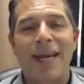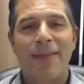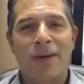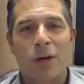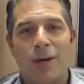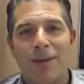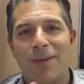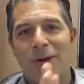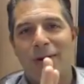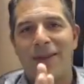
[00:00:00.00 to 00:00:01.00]
in the
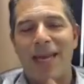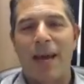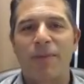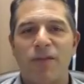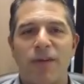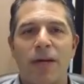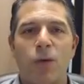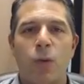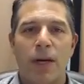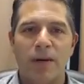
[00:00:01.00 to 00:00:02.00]
northern hemisphere
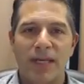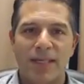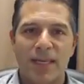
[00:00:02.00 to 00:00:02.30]
where